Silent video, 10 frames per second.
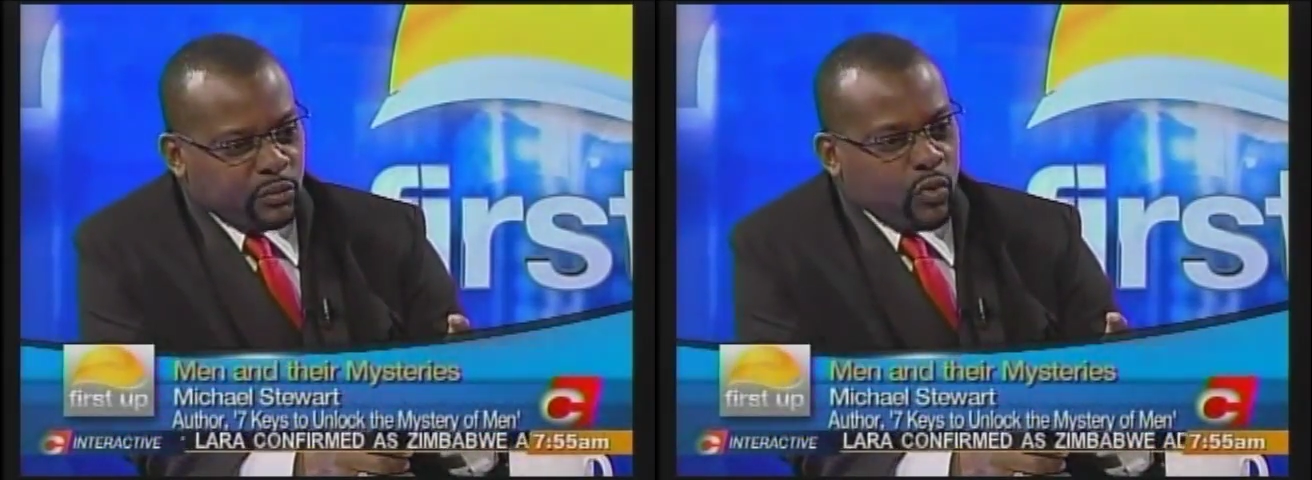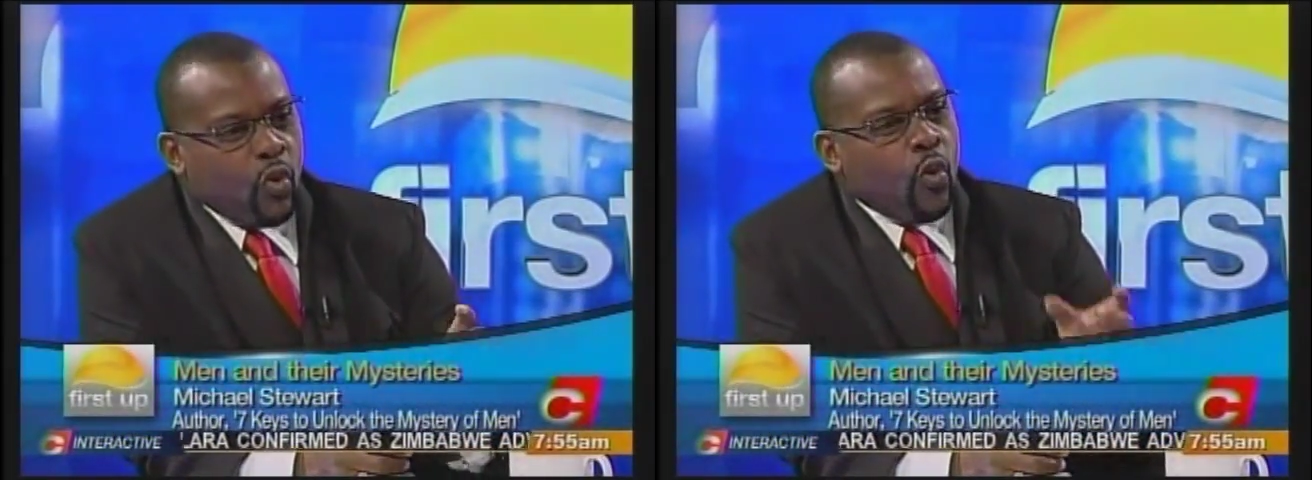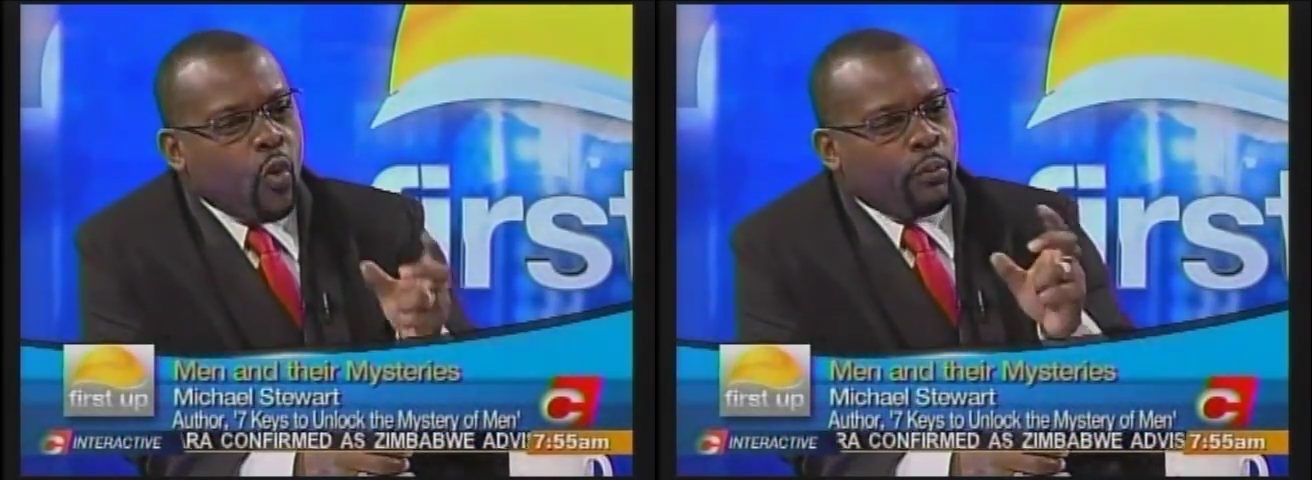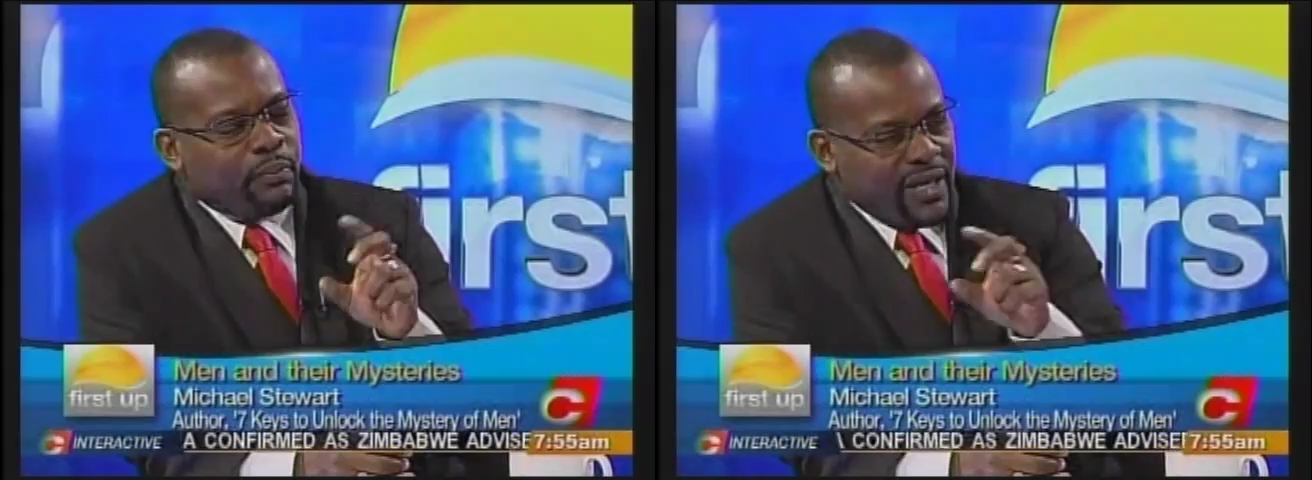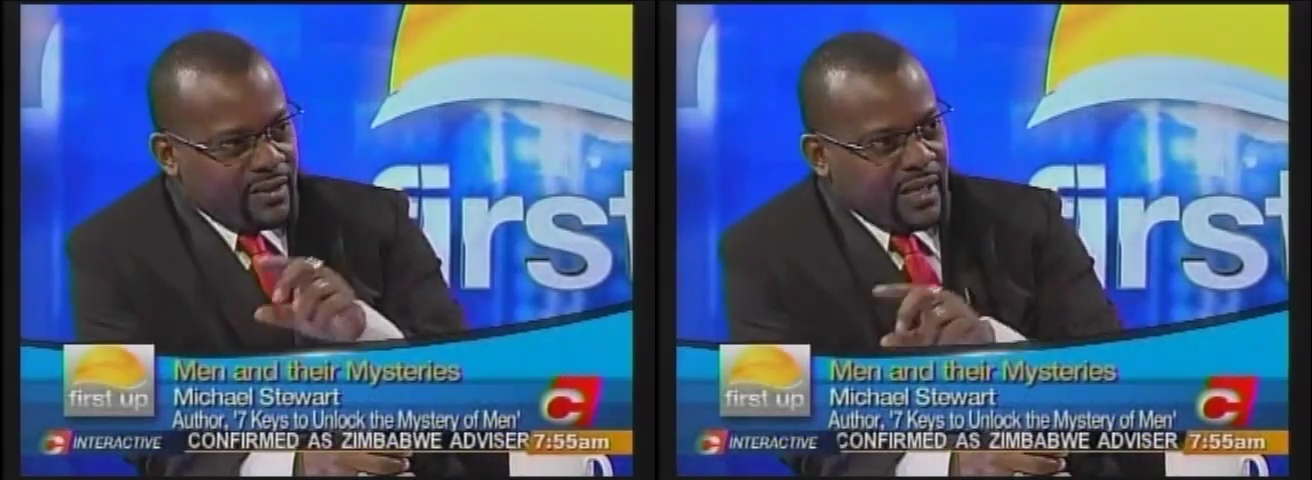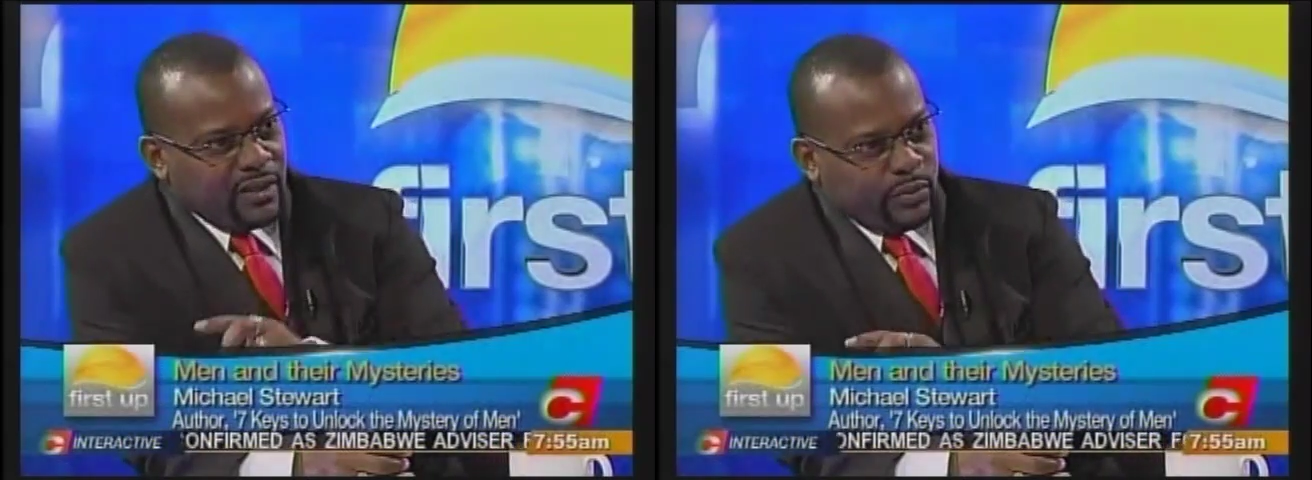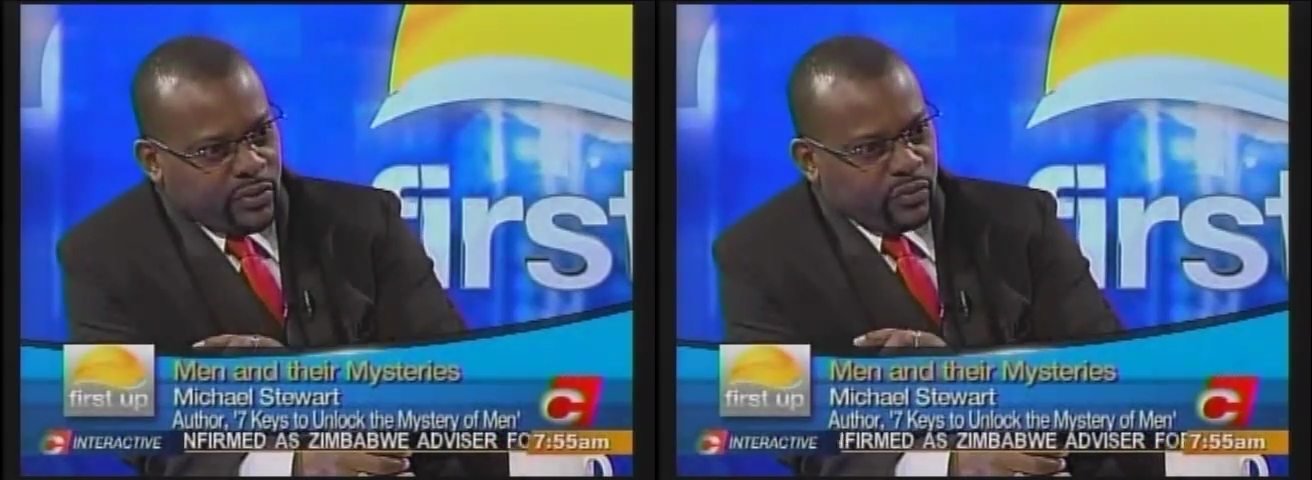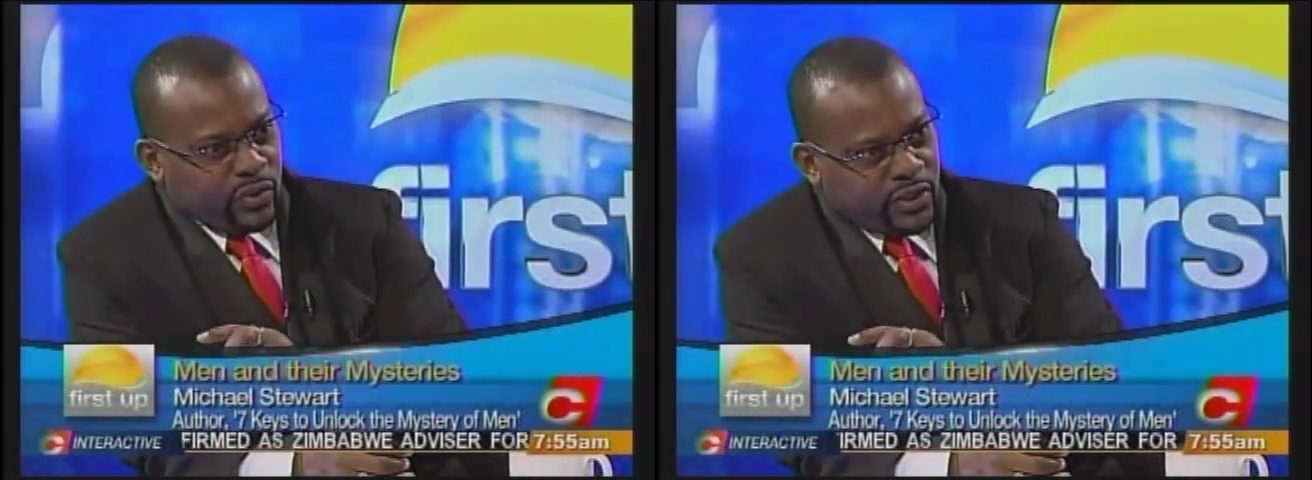hoping that the
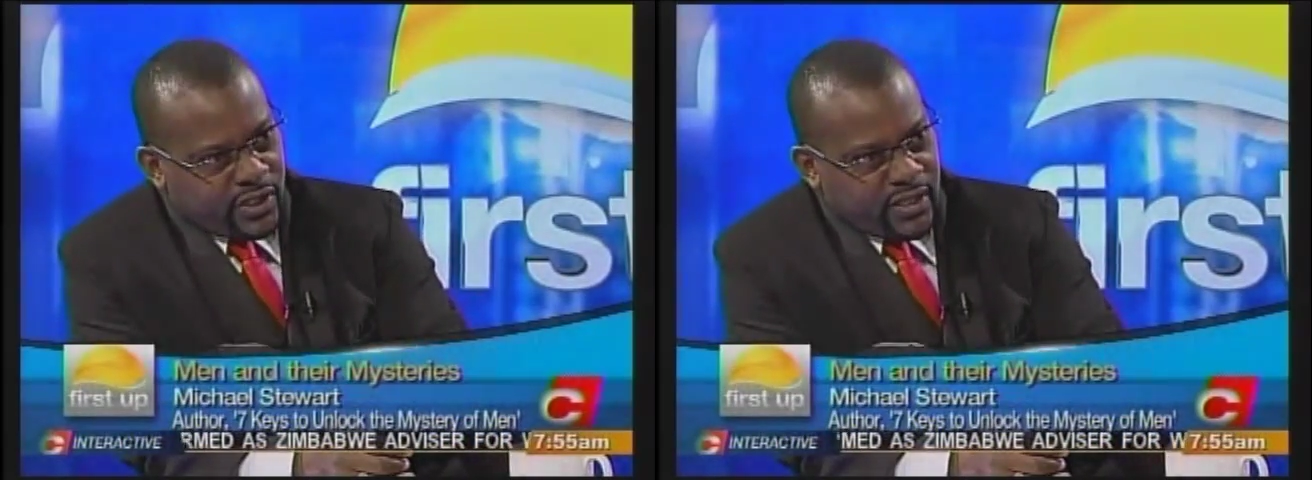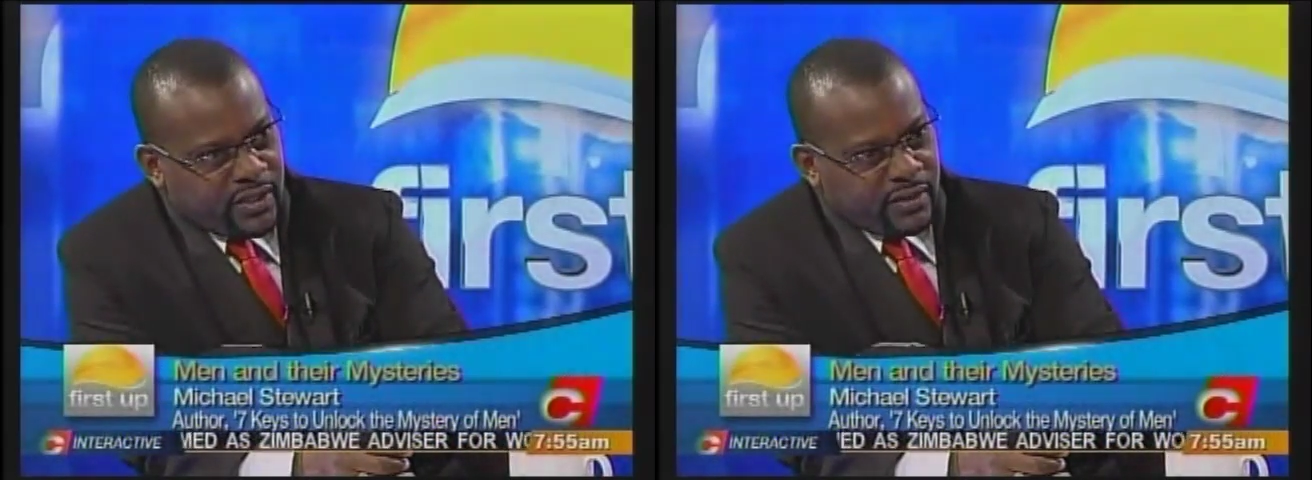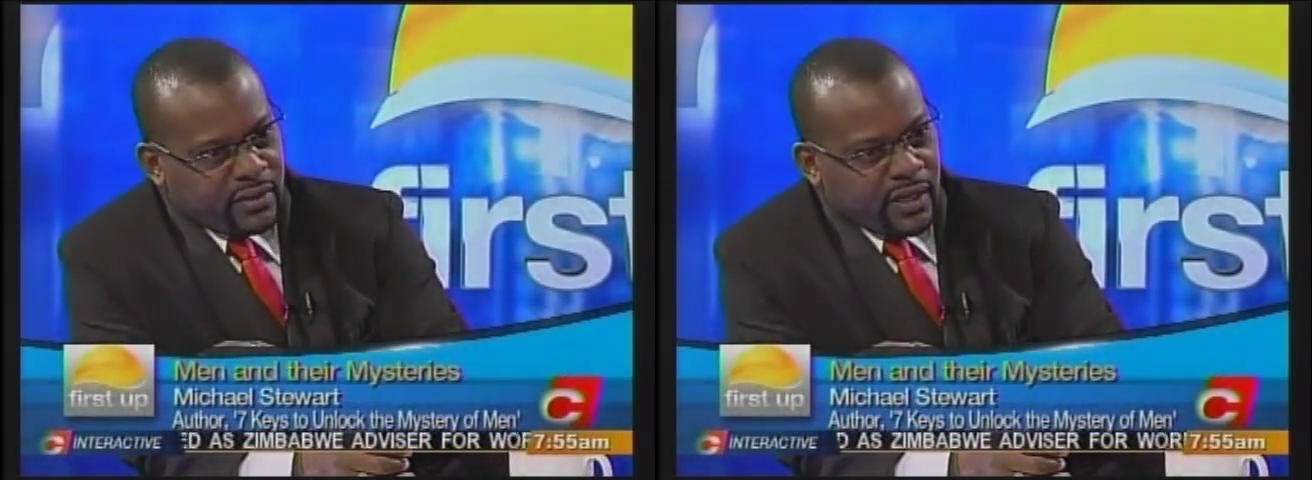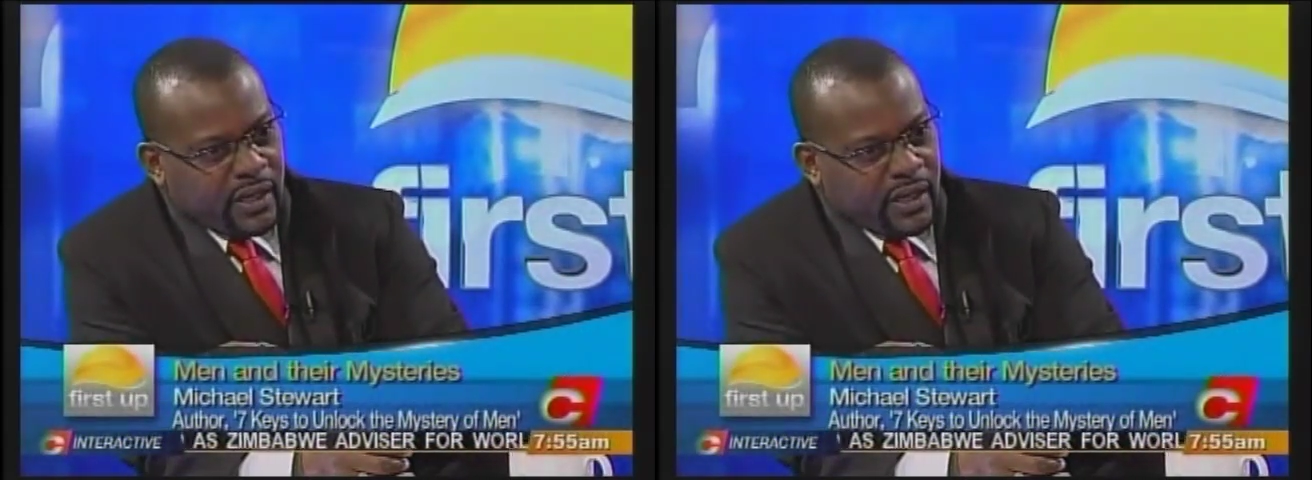person would change,